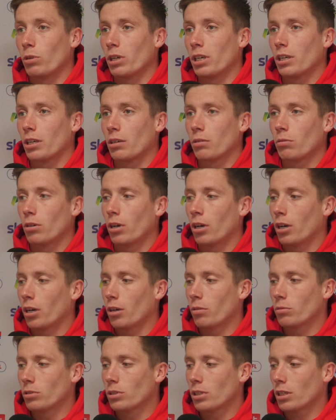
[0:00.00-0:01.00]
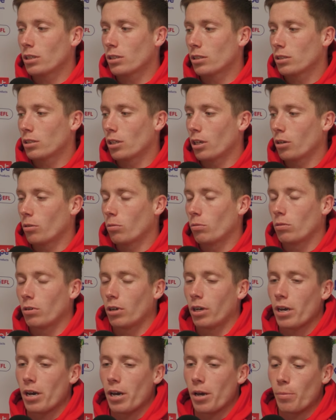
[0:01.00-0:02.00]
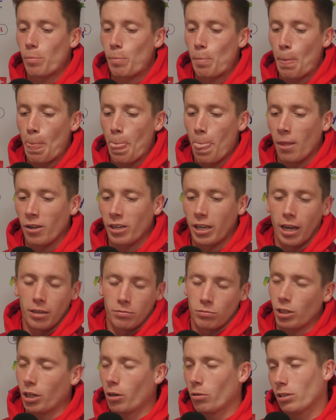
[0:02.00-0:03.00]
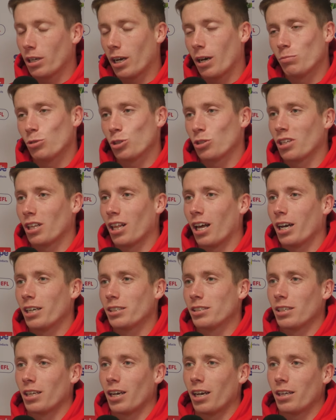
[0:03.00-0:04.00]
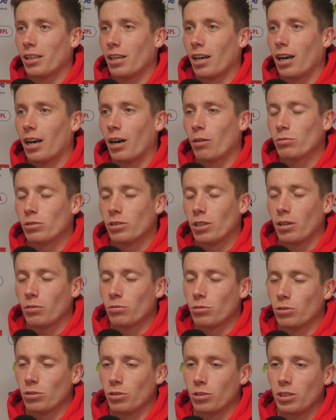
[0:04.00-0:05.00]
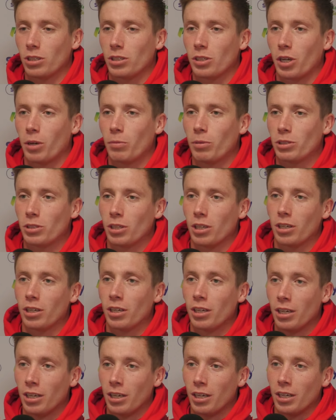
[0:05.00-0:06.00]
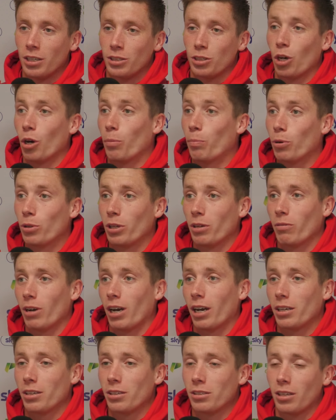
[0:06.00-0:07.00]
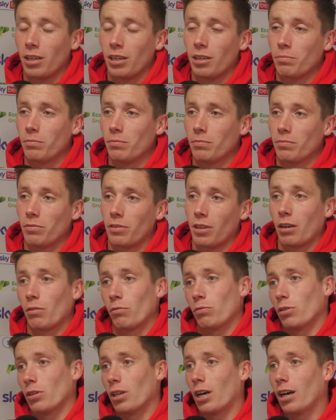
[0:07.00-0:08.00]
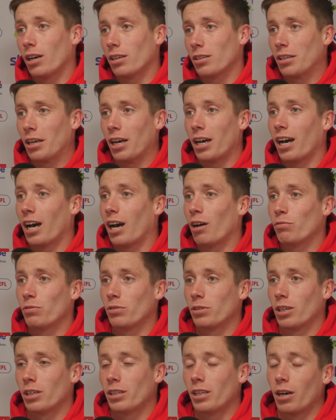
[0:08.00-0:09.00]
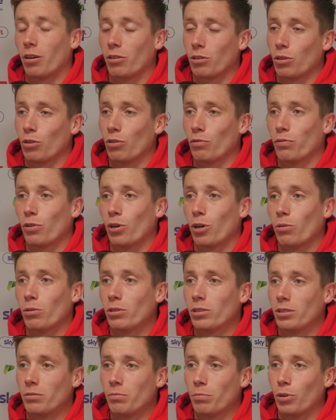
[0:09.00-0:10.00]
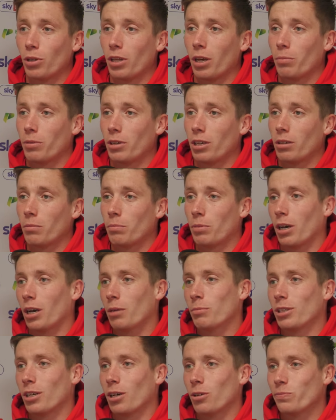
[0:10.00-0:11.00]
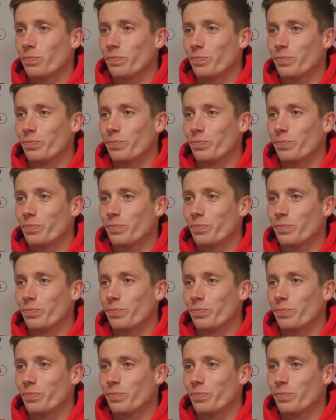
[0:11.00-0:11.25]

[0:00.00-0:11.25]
week, was it, so I'm just delighted today that I was just determined to put it right, and I'm thankful that I have, and now I can look forward and put that behind me now.